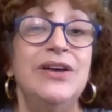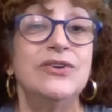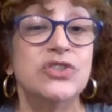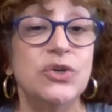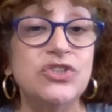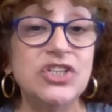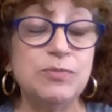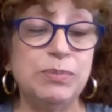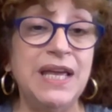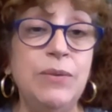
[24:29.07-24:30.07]
So
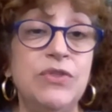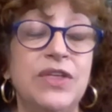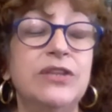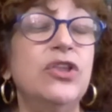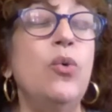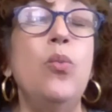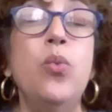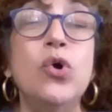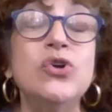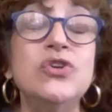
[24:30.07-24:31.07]
just play with it. The
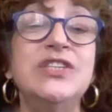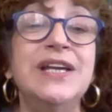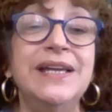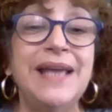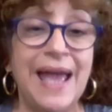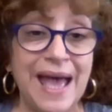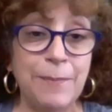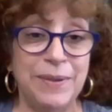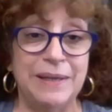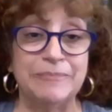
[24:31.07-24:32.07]
worst that can
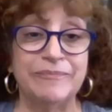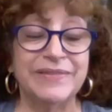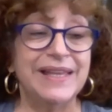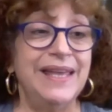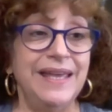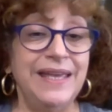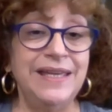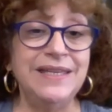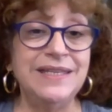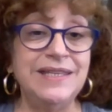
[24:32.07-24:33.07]
happen
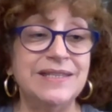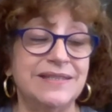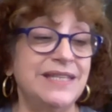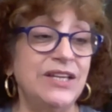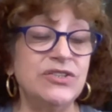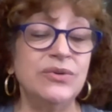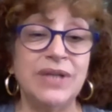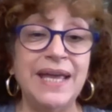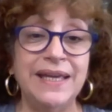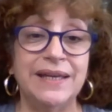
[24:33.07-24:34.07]
is that you don't
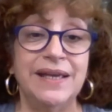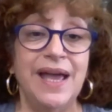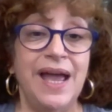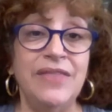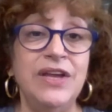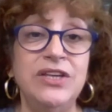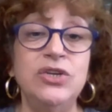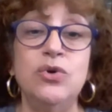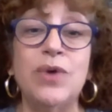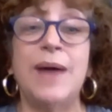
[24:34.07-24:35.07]
like it. And then
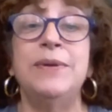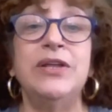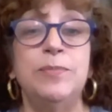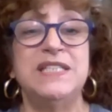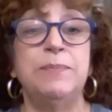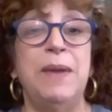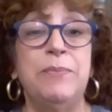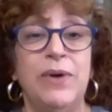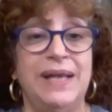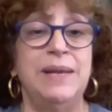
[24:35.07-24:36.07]
you grab another piece of
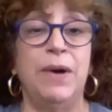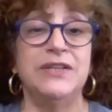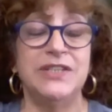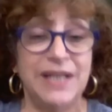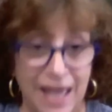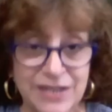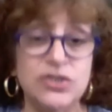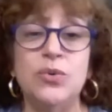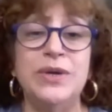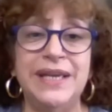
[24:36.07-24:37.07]
paper and emboss it and
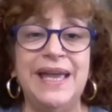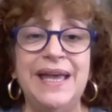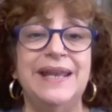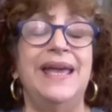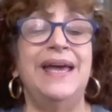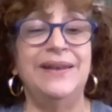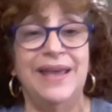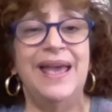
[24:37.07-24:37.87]
do it again and